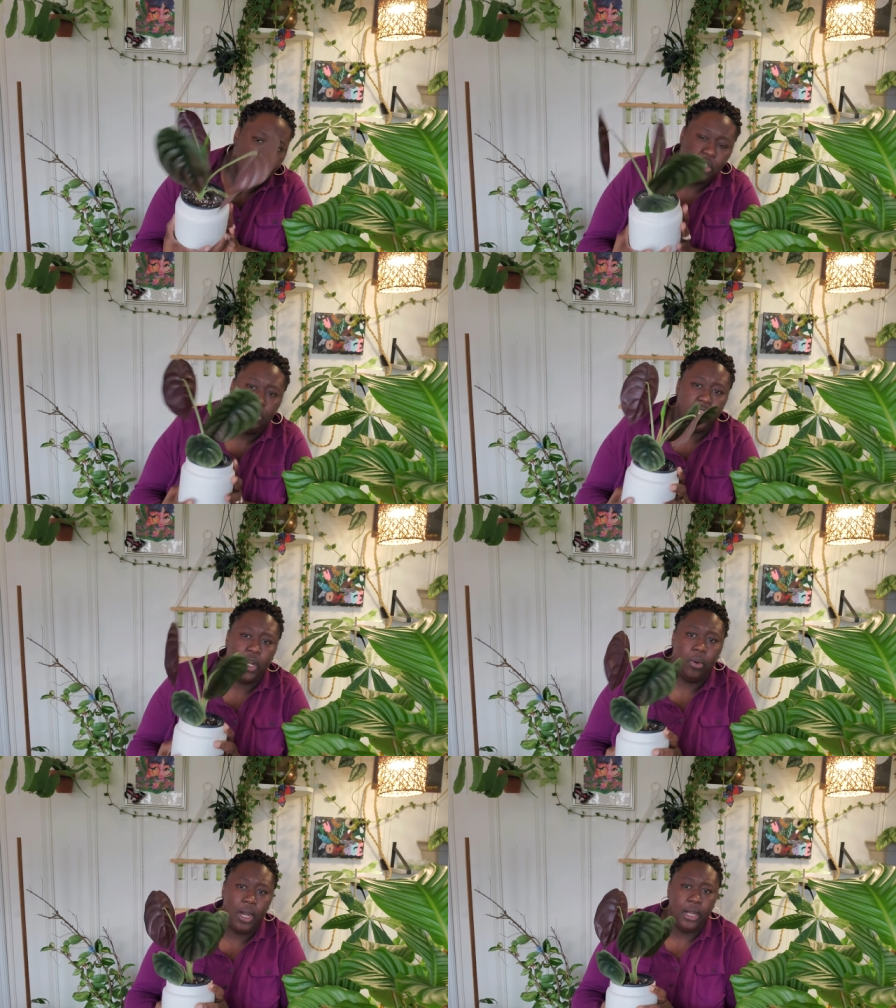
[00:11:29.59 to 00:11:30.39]
Newly
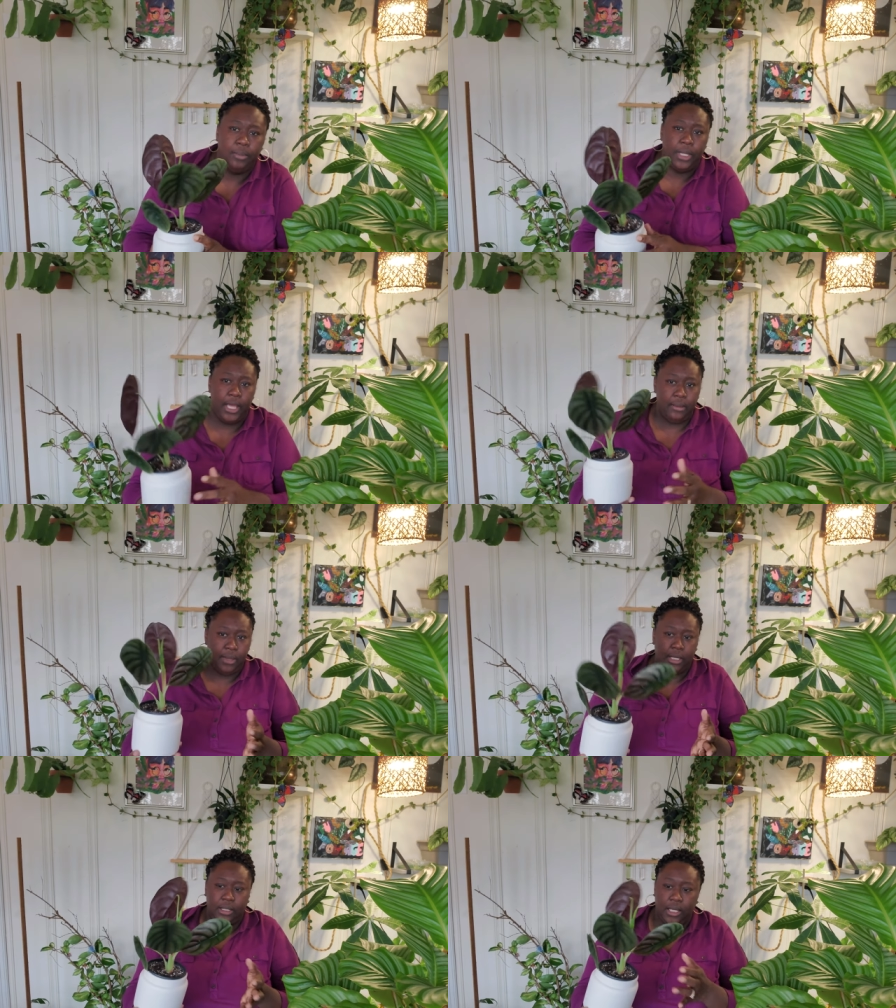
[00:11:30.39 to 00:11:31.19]
acquired plant in
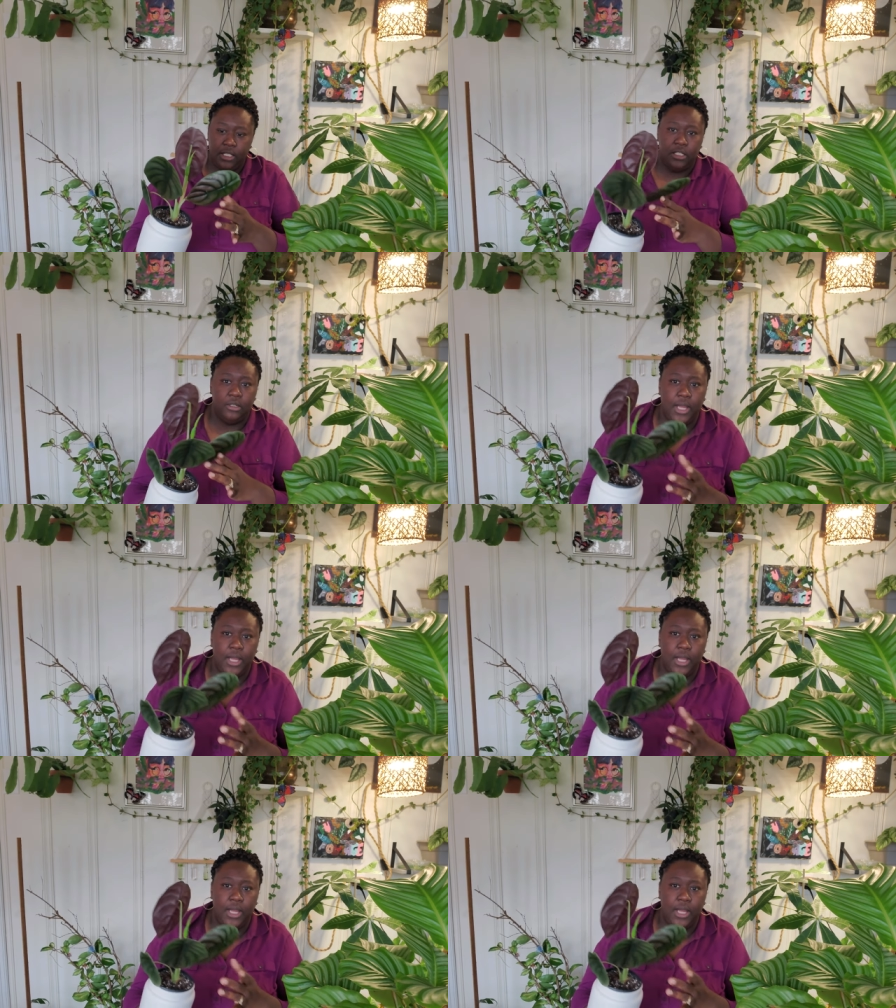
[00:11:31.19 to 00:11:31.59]
my collection.